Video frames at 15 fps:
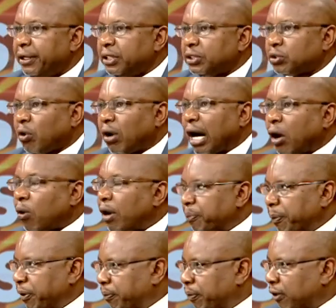So our
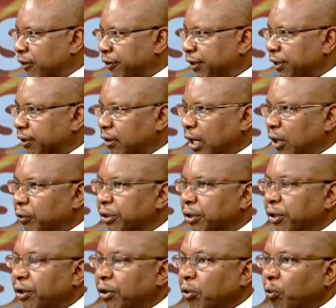people on the ground,
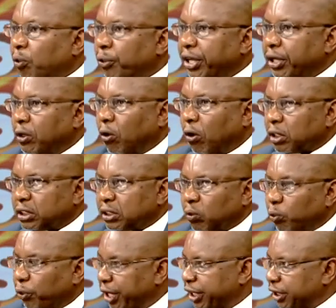we got
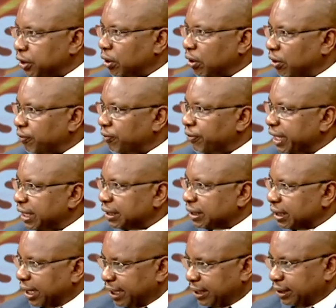wind of this
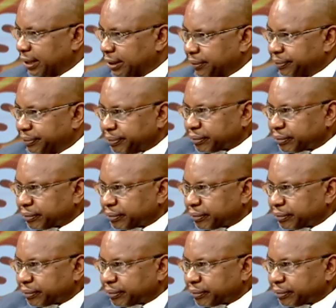Kenyan